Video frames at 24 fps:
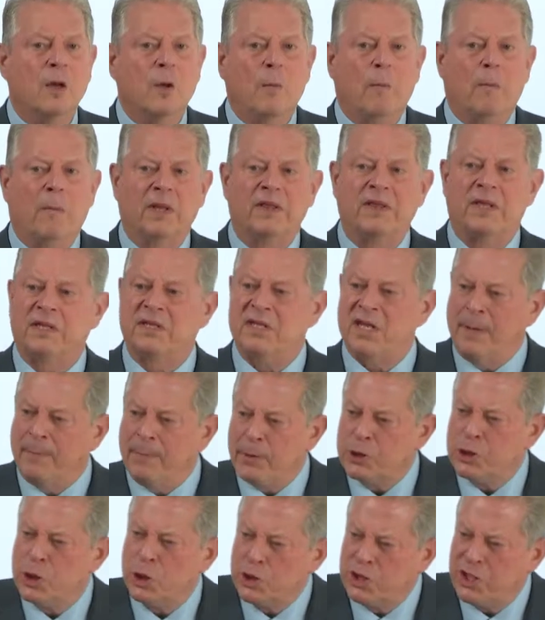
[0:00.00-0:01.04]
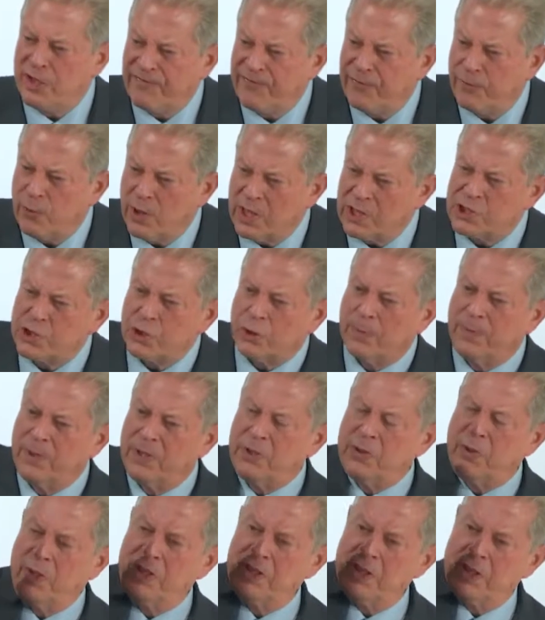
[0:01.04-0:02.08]
But the temperature differential
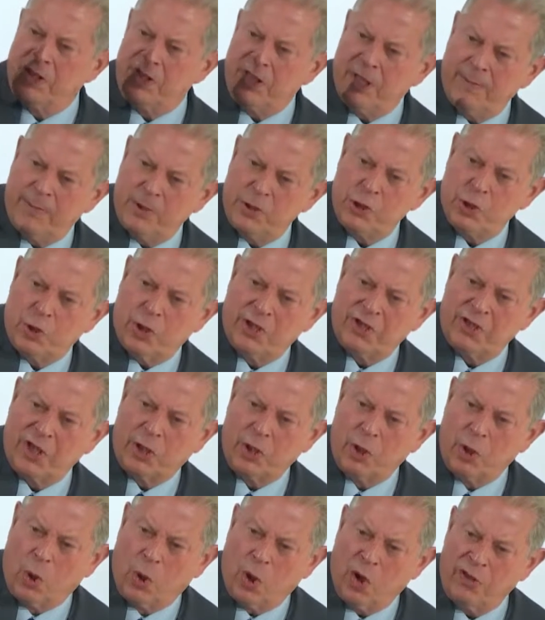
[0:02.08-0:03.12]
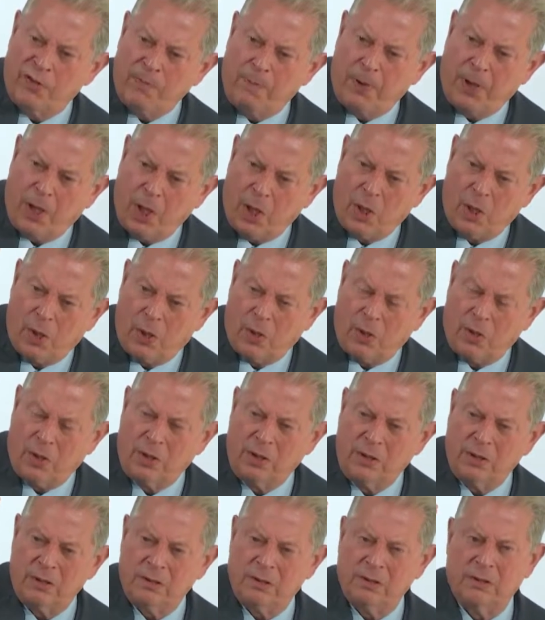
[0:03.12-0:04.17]
between the temperature at the North
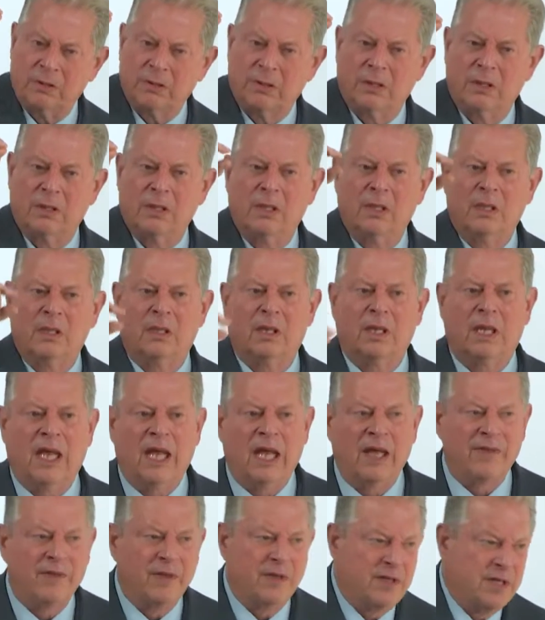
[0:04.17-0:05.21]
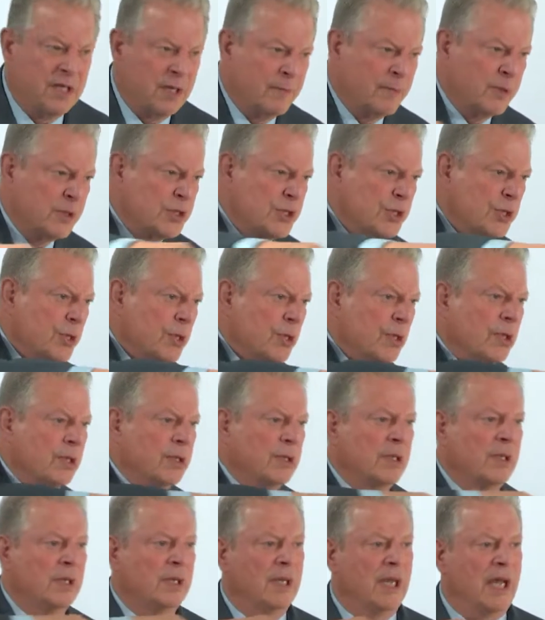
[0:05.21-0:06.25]
Pole and the temperature
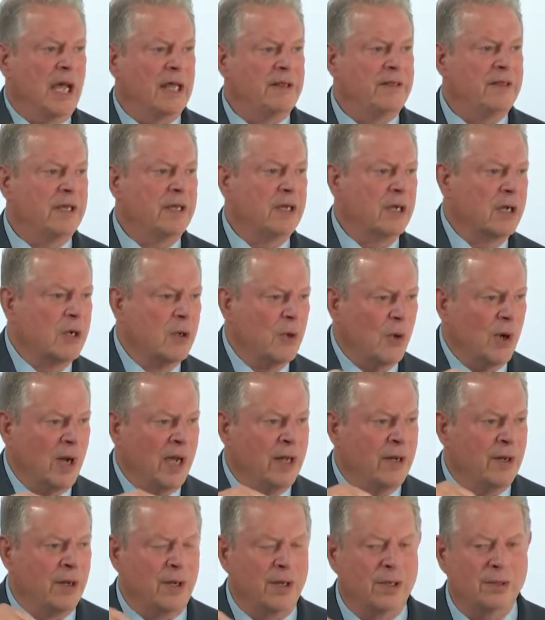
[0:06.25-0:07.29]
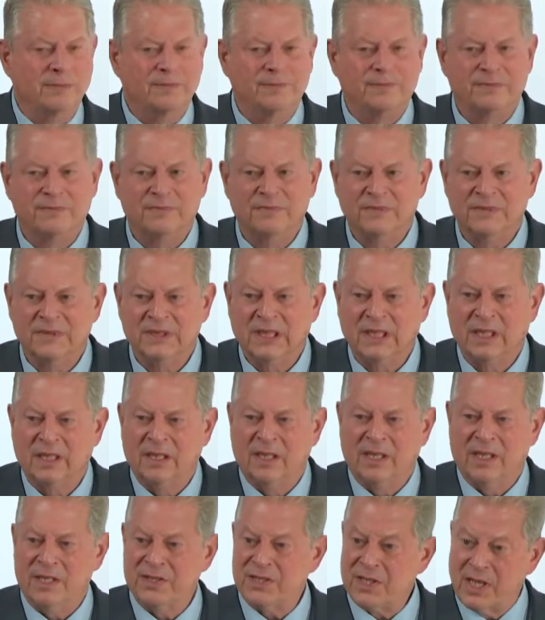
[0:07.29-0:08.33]
at the equator
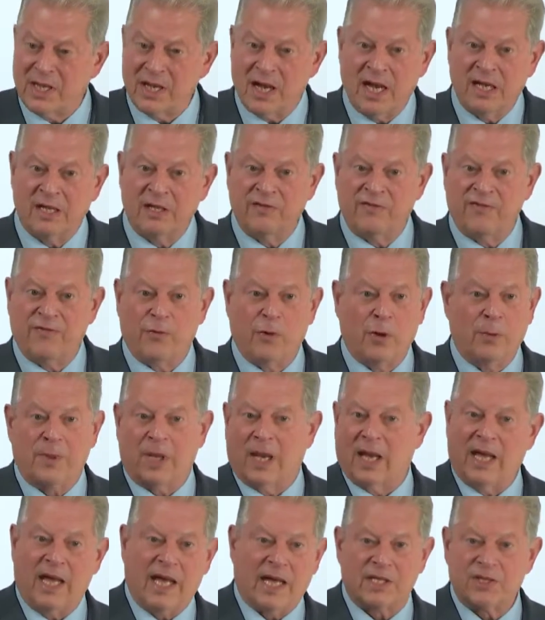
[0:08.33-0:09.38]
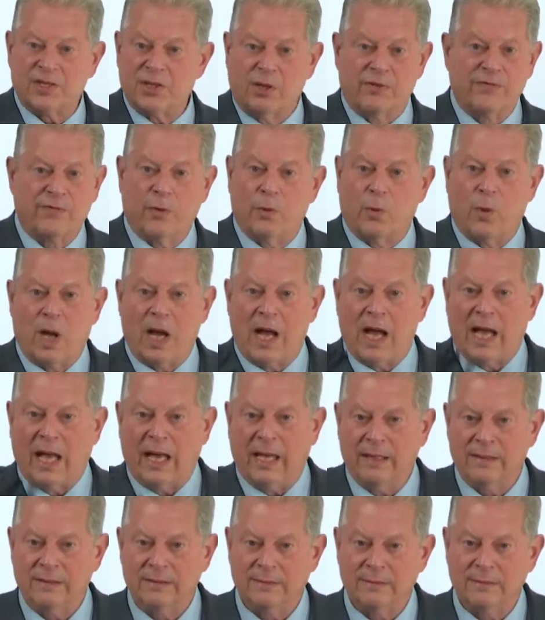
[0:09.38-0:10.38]
is a kind of formula, x over y.